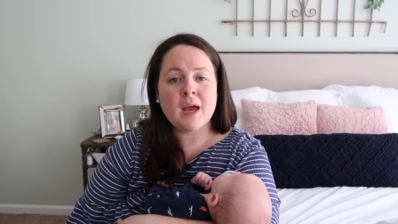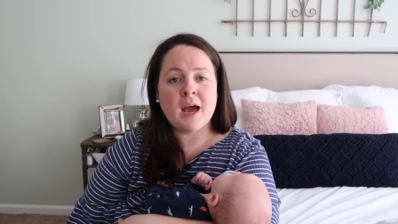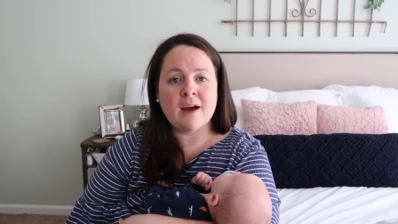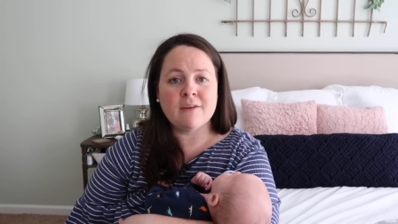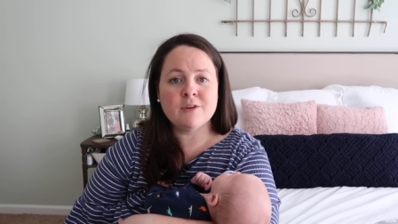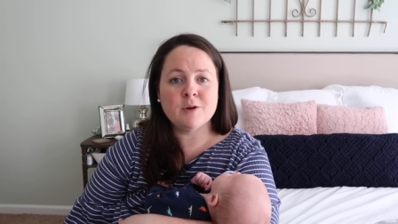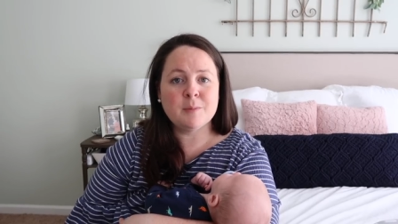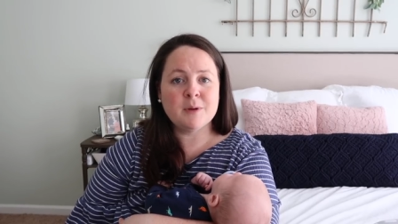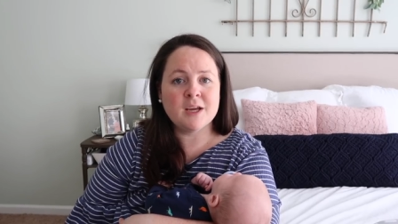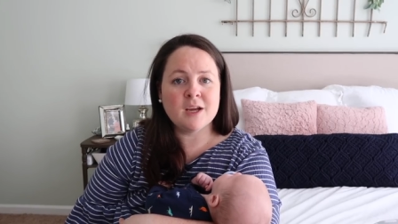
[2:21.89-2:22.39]

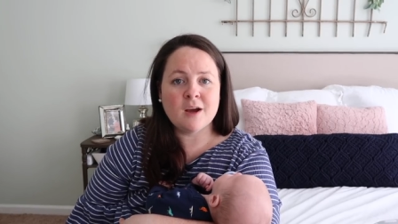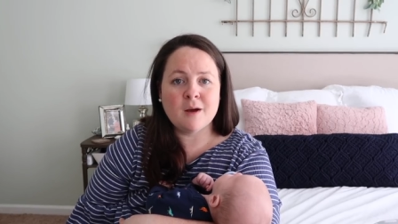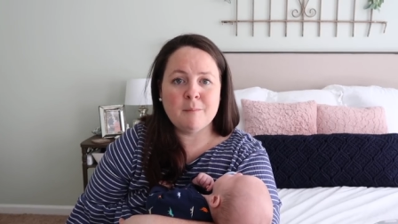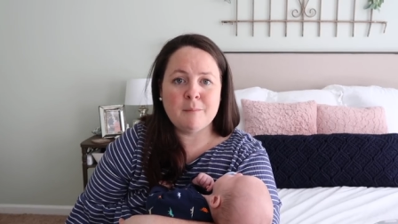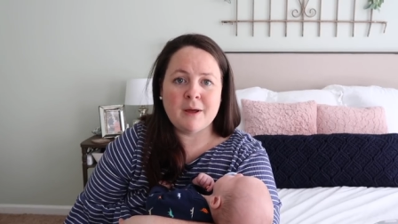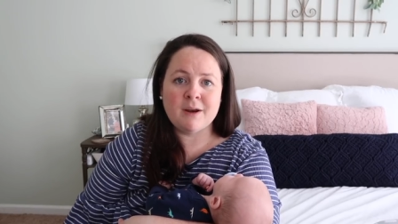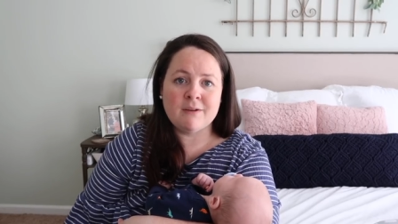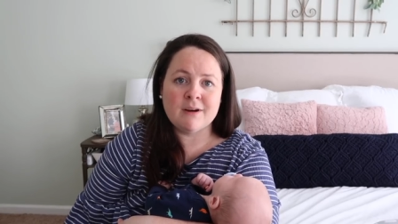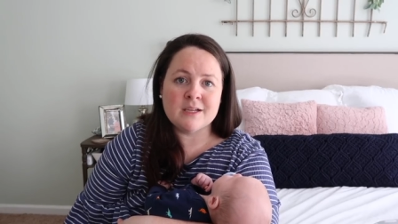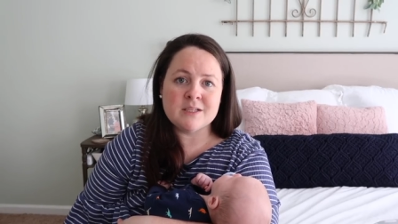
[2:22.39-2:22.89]
After being
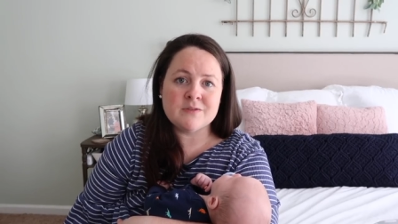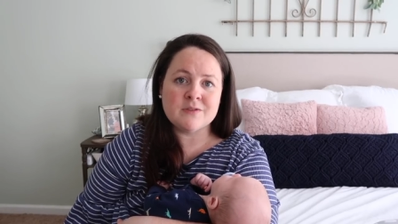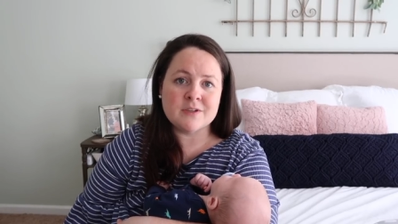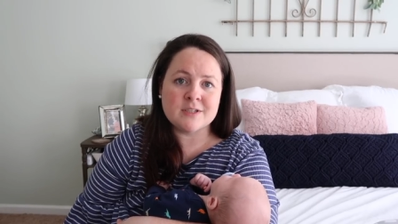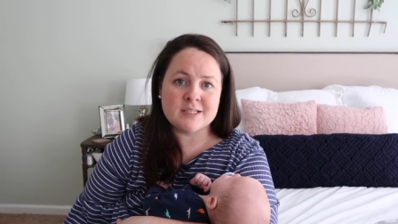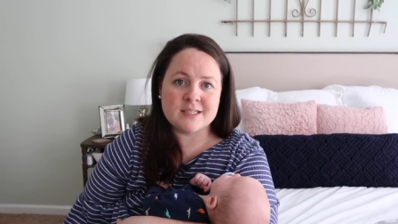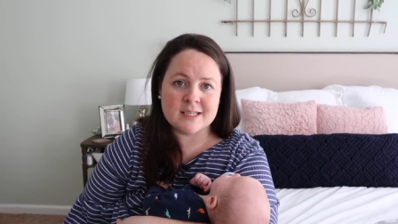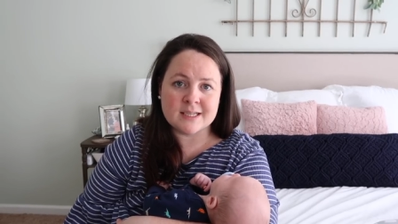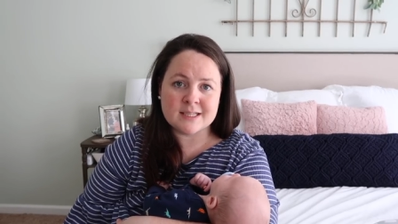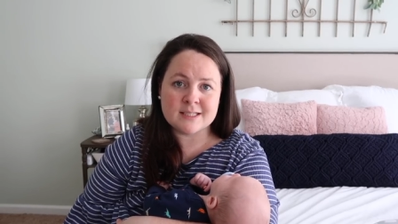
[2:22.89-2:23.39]
on bed rest
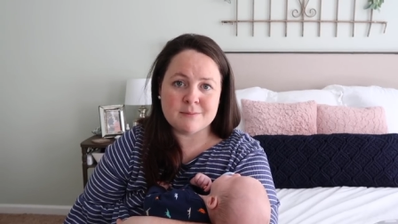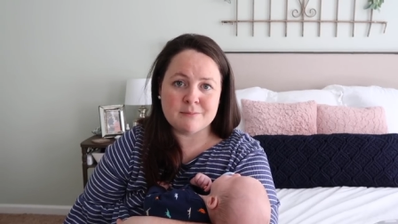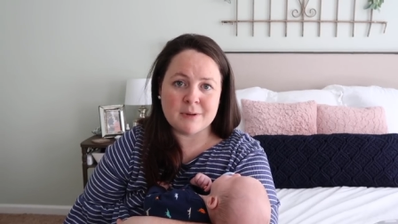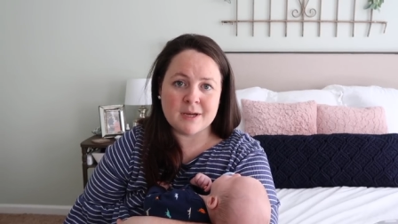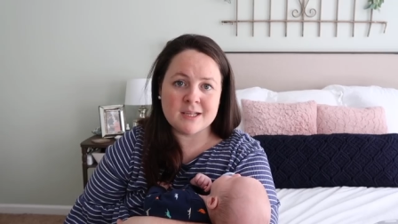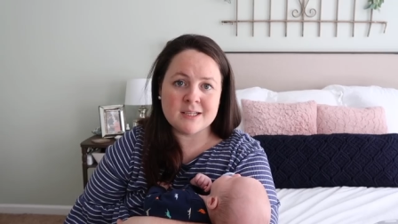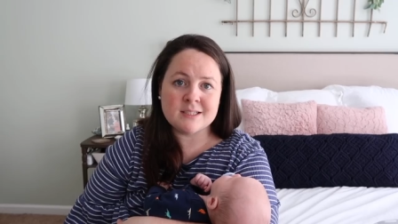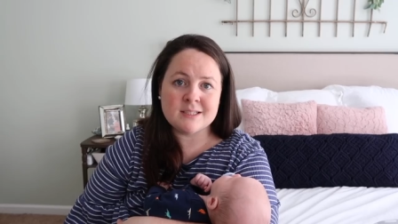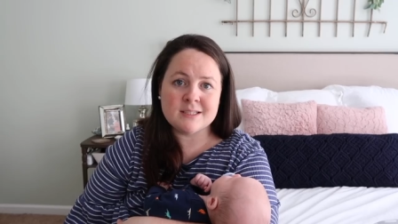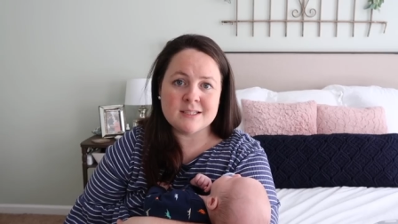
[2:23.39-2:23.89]
for six
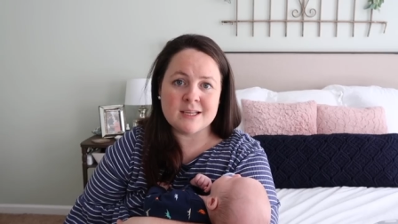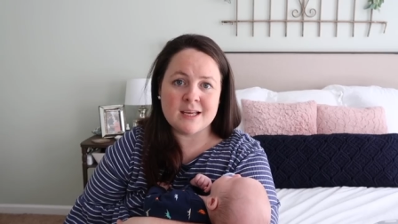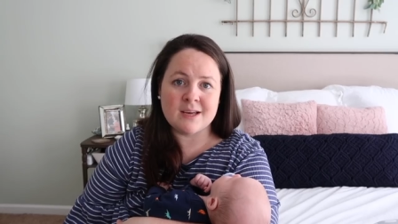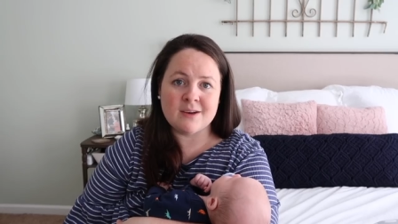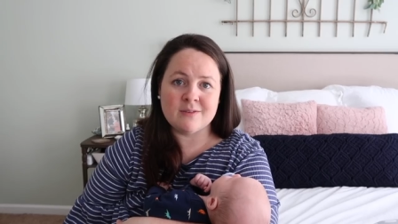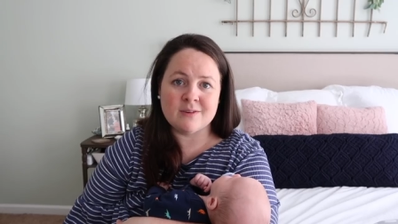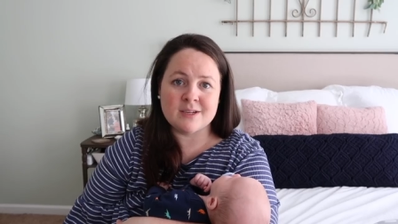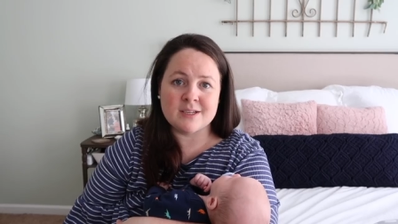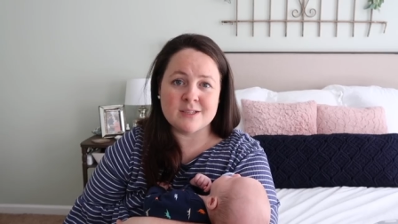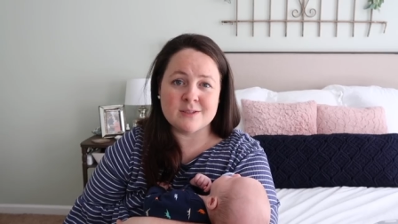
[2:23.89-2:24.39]
months,
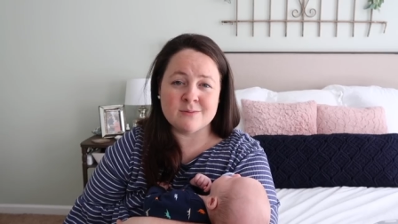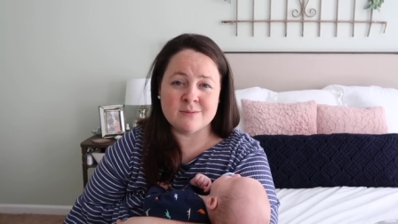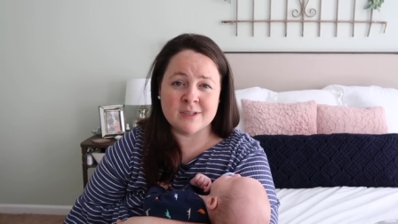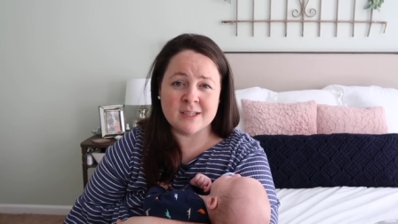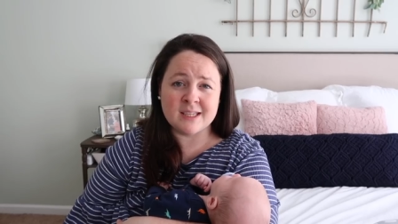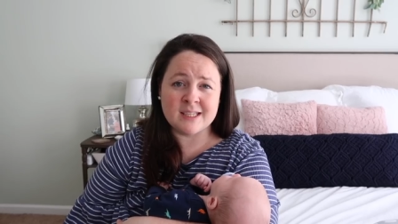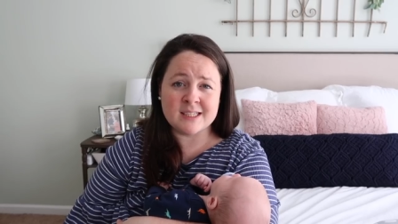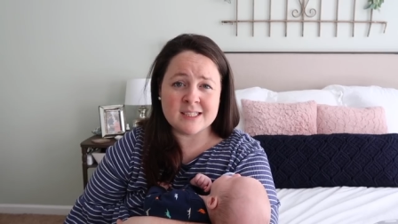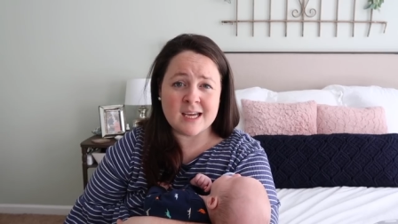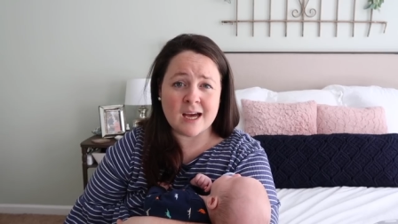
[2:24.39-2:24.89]
it was
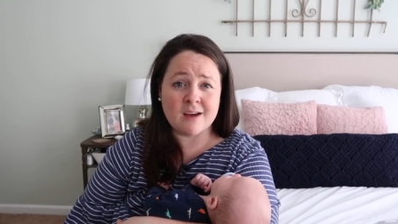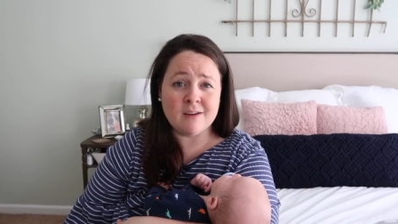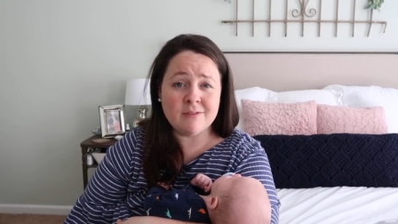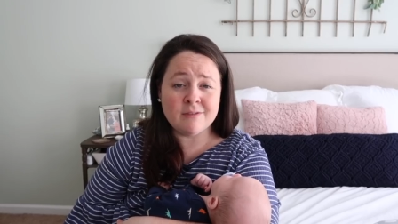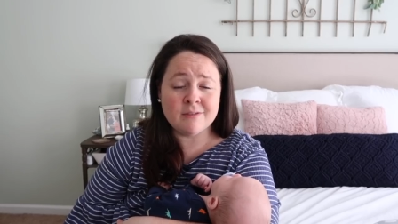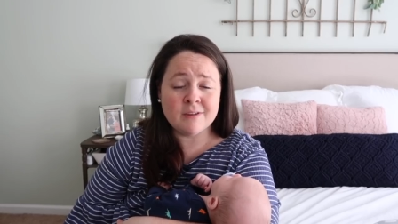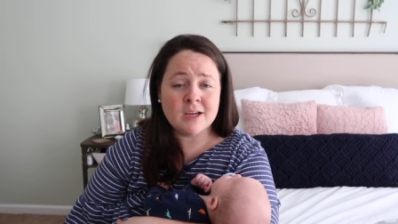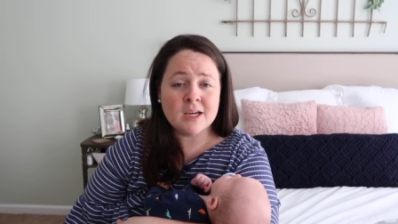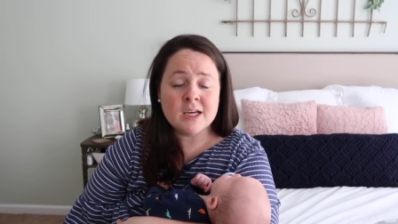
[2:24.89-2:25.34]
really tough